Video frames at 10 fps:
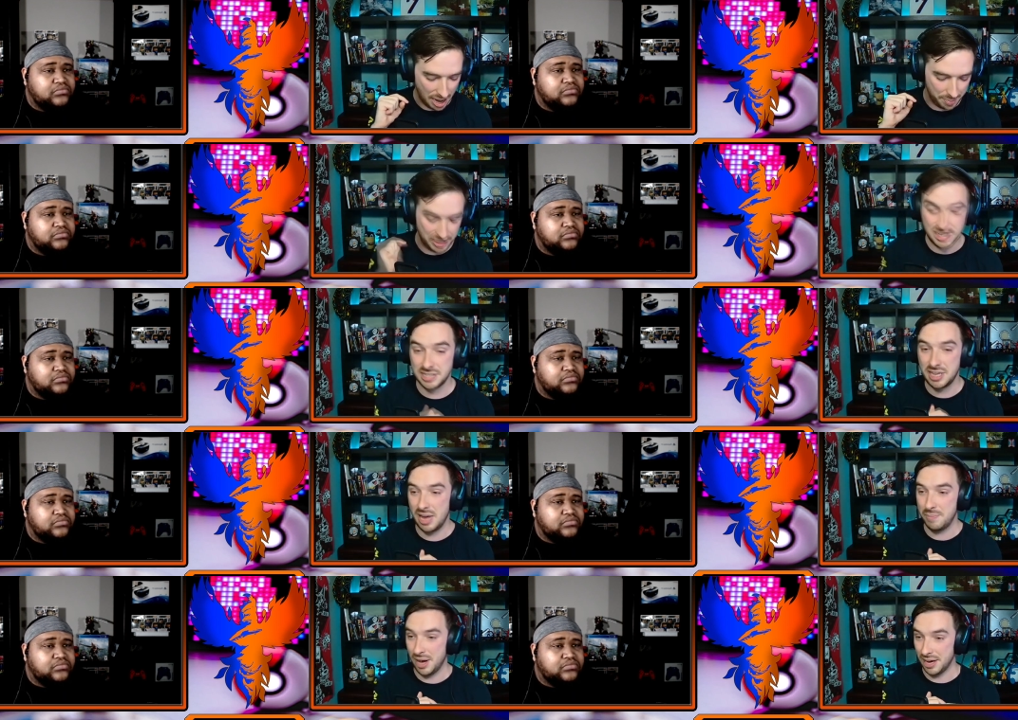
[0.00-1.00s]
Speaker 1: Um, this next
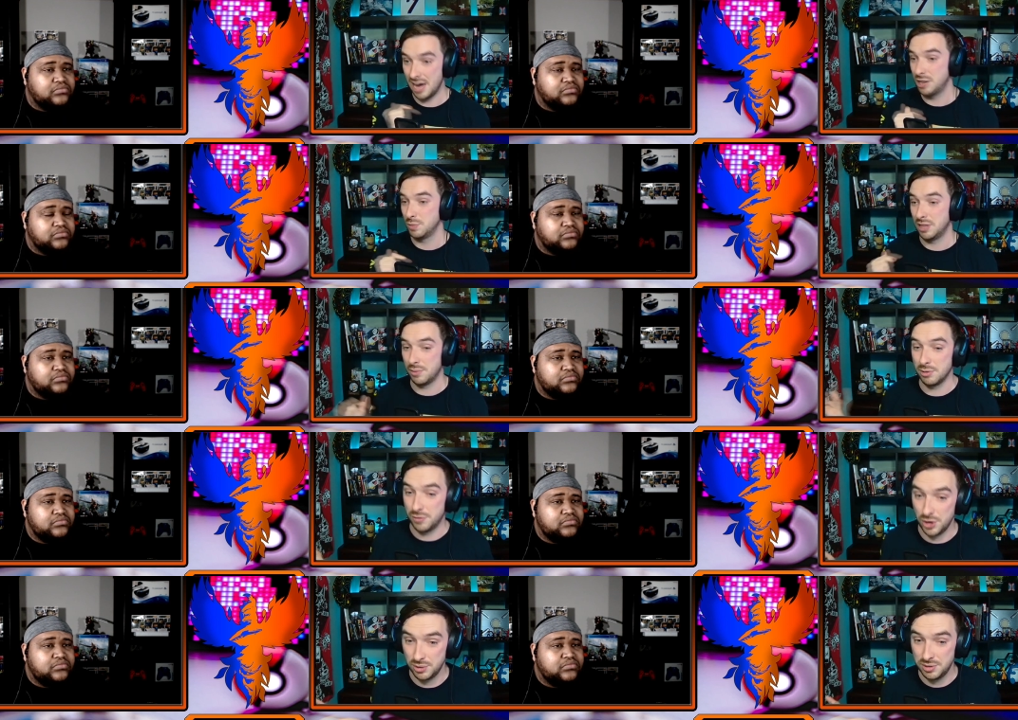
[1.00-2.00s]
game, again, is one that we
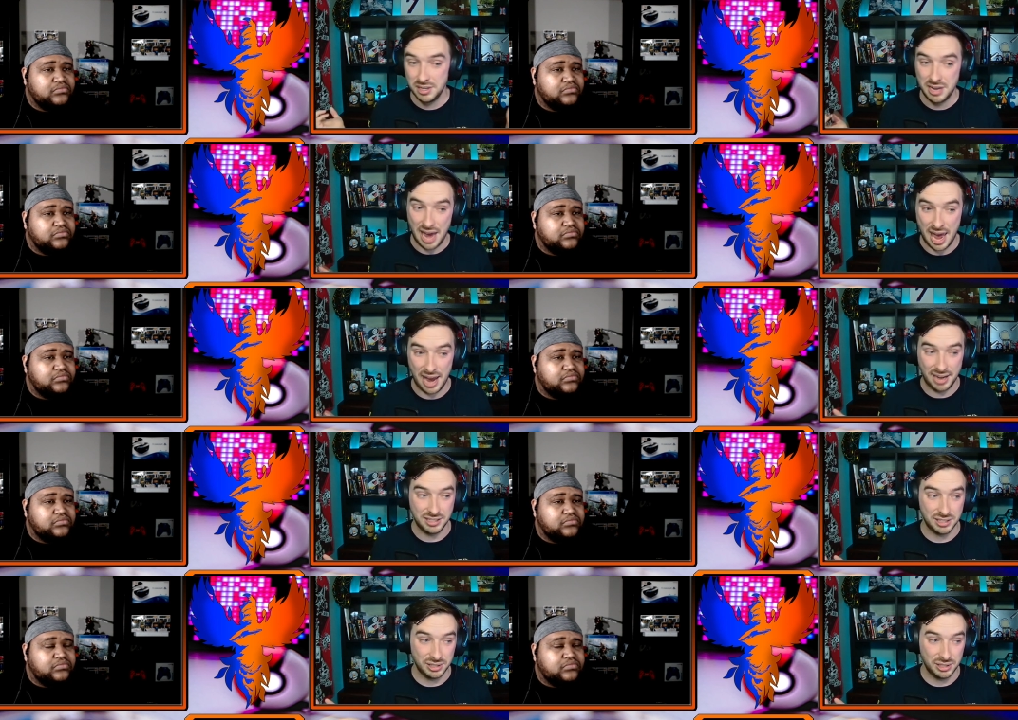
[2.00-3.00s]
reviewed
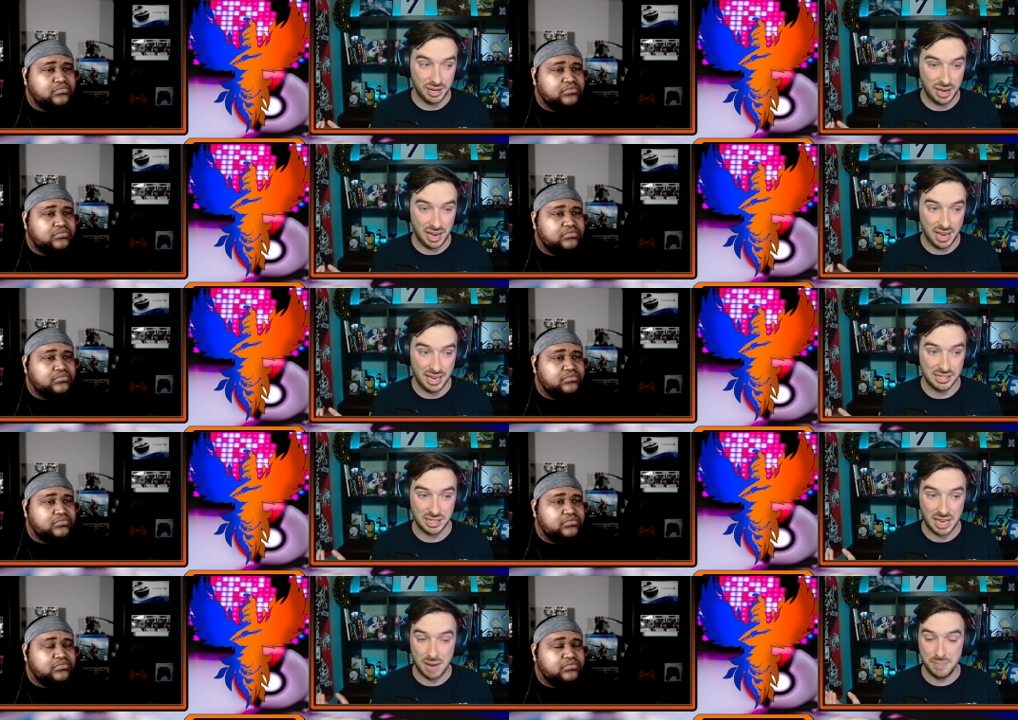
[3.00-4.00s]
and is
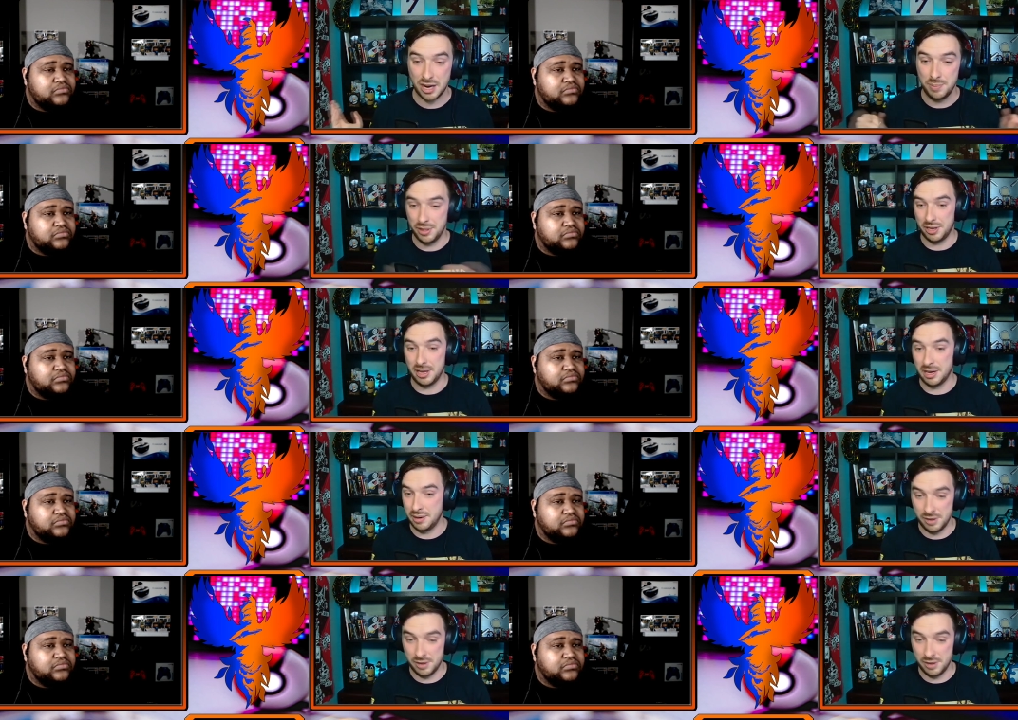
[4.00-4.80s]
a game that completely that